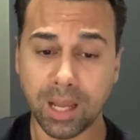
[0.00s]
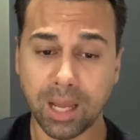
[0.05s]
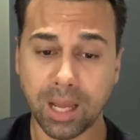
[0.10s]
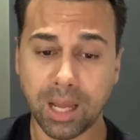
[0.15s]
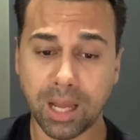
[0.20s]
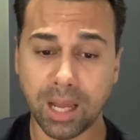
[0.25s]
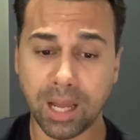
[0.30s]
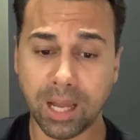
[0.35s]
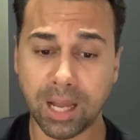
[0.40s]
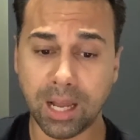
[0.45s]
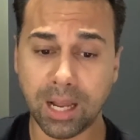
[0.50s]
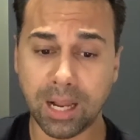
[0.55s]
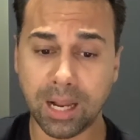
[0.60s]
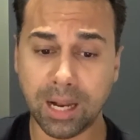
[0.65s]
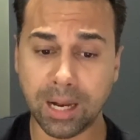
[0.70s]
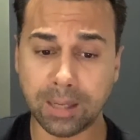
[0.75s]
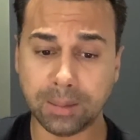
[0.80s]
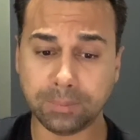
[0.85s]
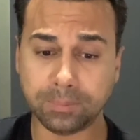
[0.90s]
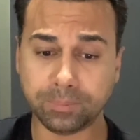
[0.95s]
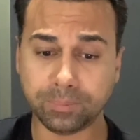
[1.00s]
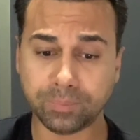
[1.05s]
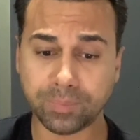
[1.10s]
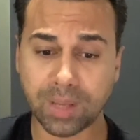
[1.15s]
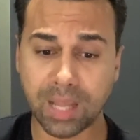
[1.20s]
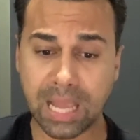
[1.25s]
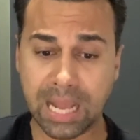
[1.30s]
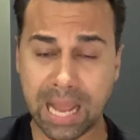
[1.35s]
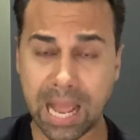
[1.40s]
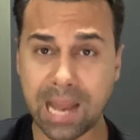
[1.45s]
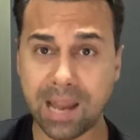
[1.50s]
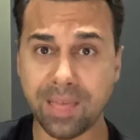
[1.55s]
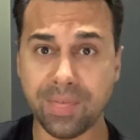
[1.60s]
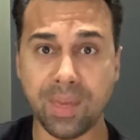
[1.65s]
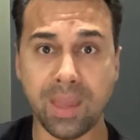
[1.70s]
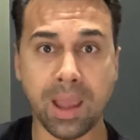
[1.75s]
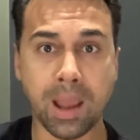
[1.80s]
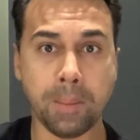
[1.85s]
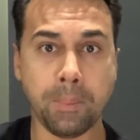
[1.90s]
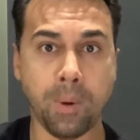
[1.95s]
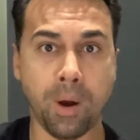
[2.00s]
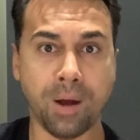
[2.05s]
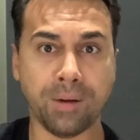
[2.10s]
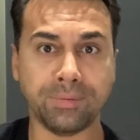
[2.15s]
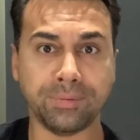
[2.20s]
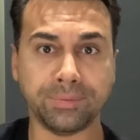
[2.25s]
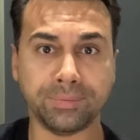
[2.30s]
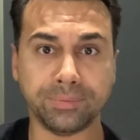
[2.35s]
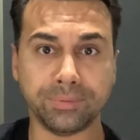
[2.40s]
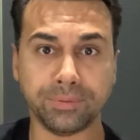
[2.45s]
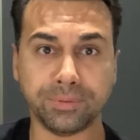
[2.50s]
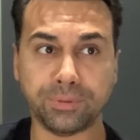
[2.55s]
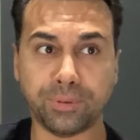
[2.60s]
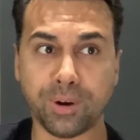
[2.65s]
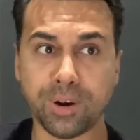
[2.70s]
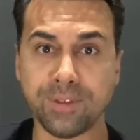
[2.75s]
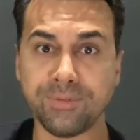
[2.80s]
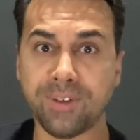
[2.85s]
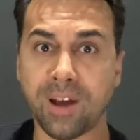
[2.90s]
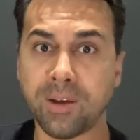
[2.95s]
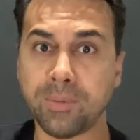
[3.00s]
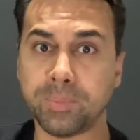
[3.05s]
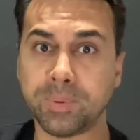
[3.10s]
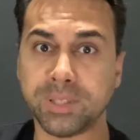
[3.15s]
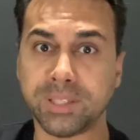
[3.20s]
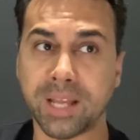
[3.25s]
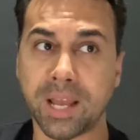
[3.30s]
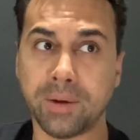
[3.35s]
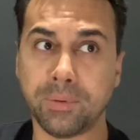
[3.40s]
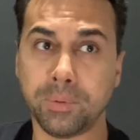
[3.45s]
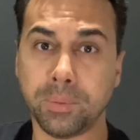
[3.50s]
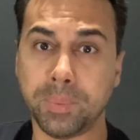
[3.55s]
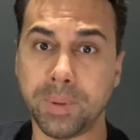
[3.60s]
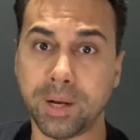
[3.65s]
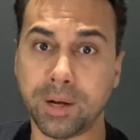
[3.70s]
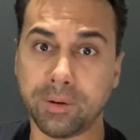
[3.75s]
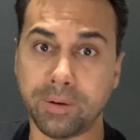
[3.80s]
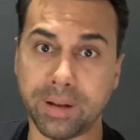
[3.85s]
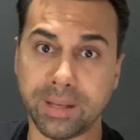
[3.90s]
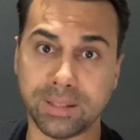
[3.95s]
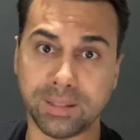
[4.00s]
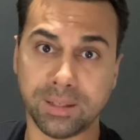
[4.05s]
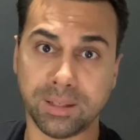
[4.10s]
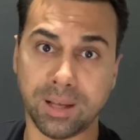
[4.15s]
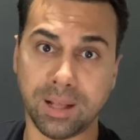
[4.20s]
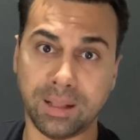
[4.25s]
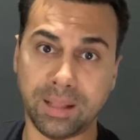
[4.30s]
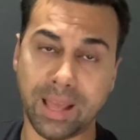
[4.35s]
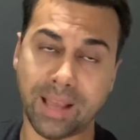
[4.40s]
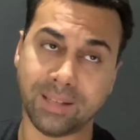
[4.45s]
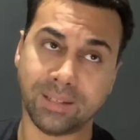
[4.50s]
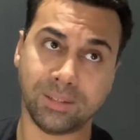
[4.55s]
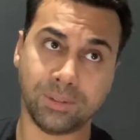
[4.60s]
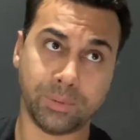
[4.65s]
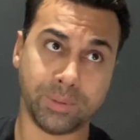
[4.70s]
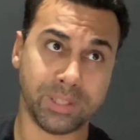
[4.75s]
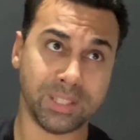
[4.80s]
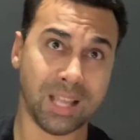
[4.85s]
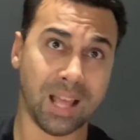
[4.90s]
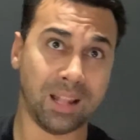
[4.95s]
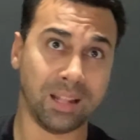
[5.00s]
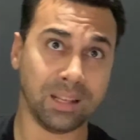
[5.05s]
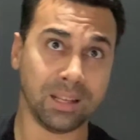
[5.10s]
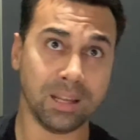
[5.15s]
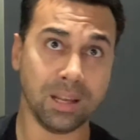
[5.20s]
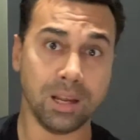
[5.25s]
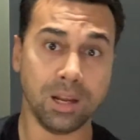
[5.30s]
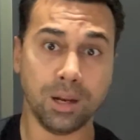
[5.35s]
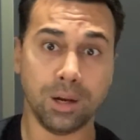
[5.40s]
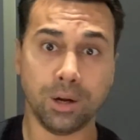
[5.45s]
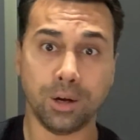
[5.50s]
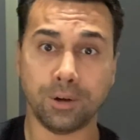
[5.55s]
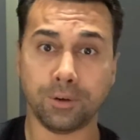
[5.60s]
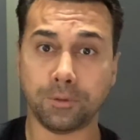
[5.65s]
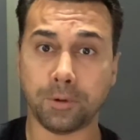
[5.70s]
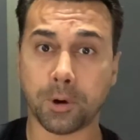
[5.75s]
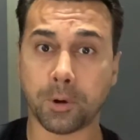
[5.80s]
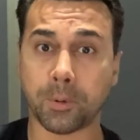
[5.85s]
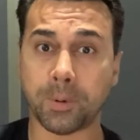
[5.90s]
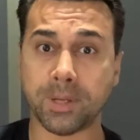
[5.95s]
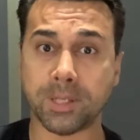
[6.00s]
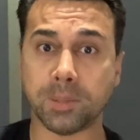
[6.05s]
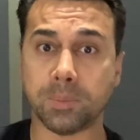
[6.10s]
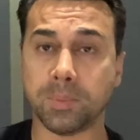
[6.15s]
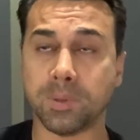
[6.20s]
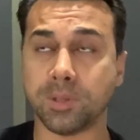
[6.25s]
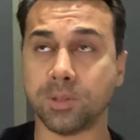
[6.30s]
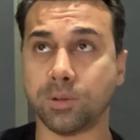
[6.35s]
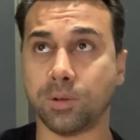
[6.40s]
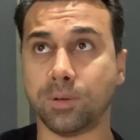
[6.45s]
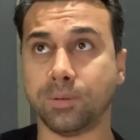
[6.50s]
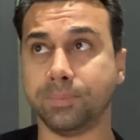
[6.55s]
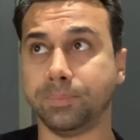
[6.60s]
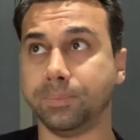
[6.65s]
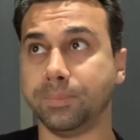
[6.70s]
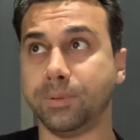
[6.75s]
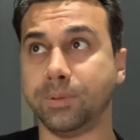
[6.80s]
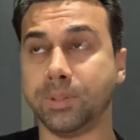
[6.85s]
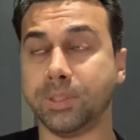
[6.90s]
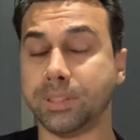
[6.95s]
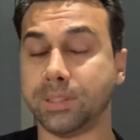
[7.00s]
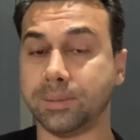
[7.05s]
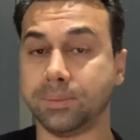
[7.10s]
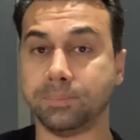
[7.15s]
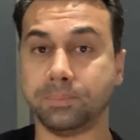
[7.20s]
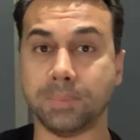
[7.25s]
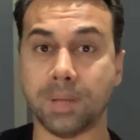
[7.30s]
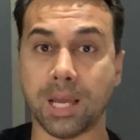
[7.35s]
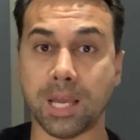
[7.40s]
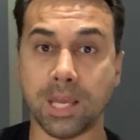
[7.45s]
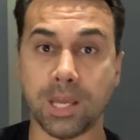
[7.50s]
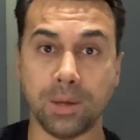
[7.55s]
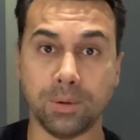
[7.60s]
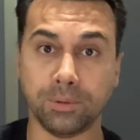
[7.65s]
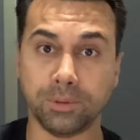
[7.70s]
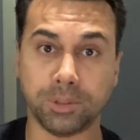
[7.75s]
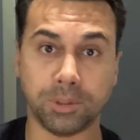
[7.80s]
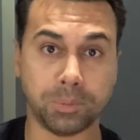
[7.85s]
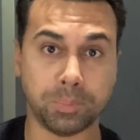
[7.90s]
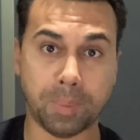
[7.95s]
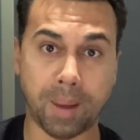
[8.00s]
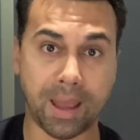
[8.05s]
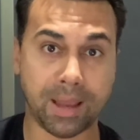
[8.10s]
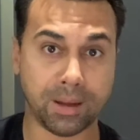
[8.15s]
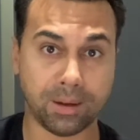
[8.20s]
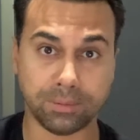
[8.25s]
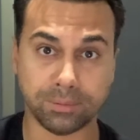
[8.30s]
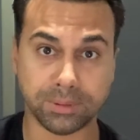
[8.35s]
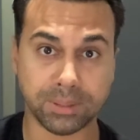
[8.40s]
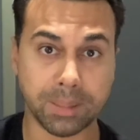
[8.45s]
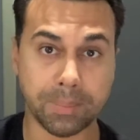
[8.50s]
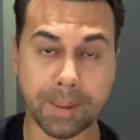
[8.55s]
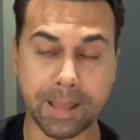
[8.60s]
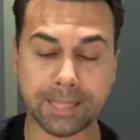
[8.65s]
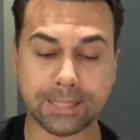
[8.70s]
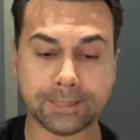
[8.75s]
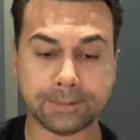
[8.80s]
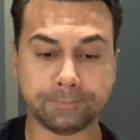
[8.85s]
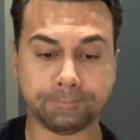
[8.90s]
And anything above 45% would be crazy, unless you're selling for Christmas or there's a huge spike on demand.